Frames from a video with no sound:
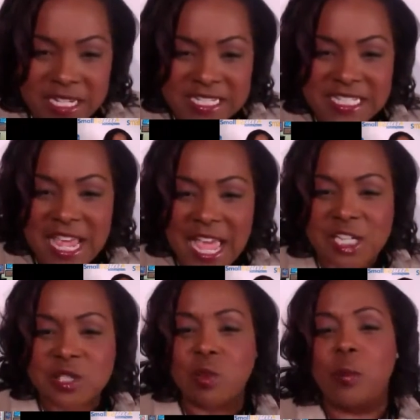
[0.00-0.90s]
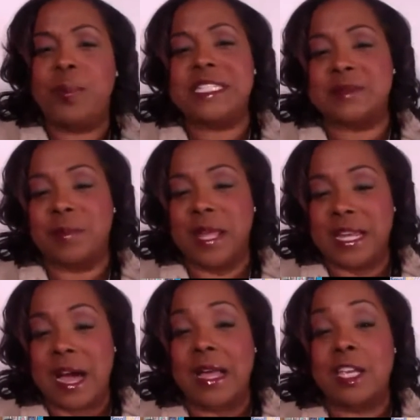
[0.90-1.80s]
is an actual business plan.
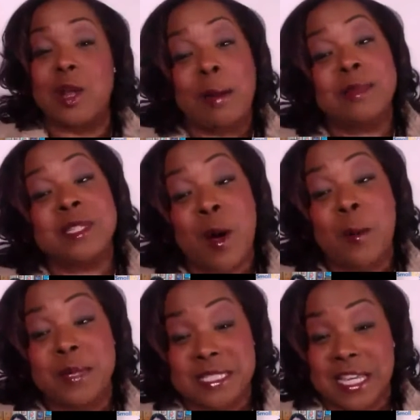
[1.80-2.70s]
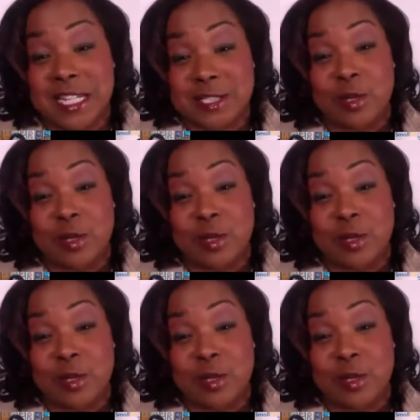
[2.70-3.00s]
Now, I'm a small business lady,